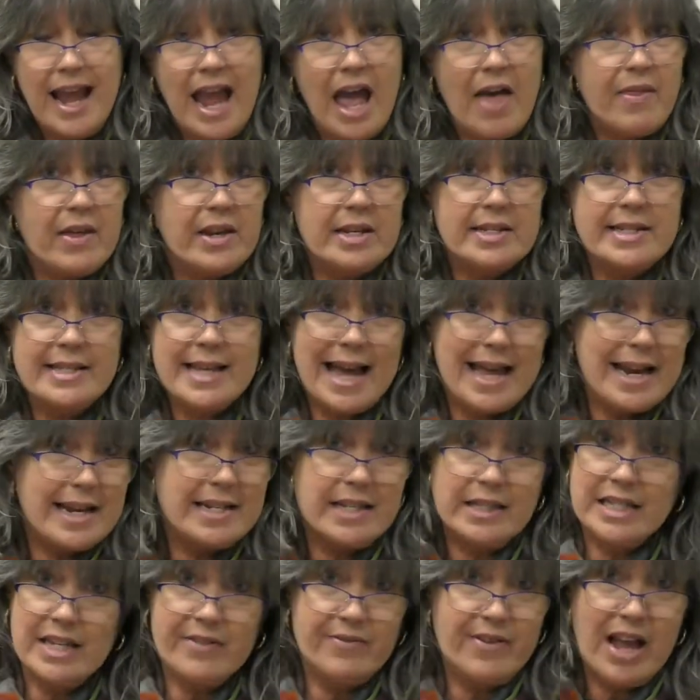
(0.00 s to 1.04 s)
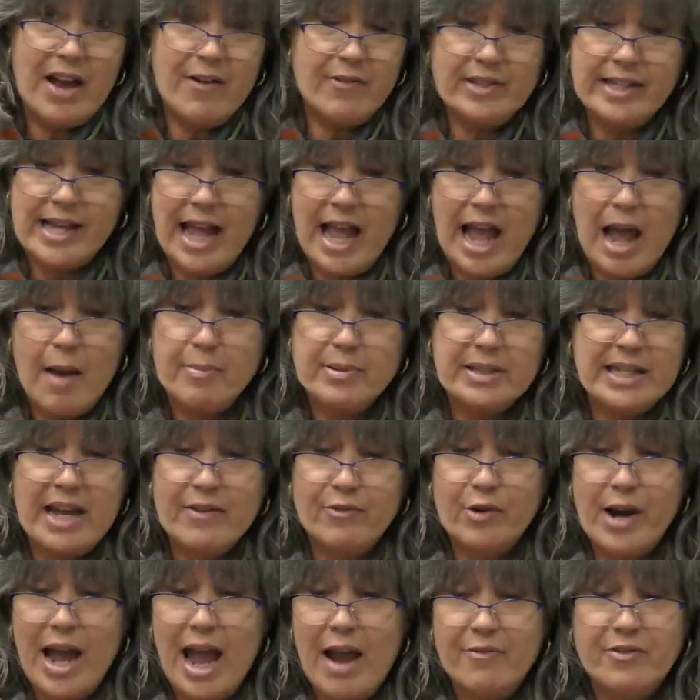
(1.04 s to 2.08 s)
and then decided to live happily
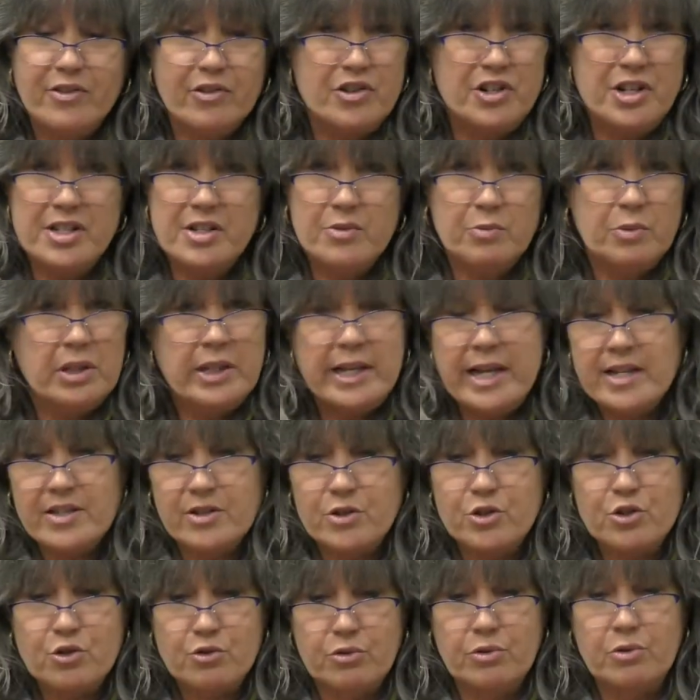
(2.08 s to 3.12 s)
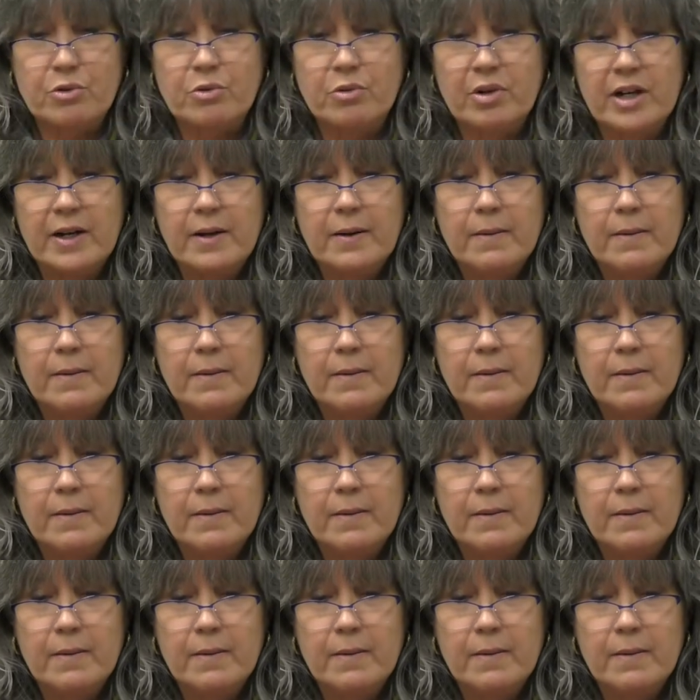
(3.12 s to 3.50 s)
ever after just really isn't true.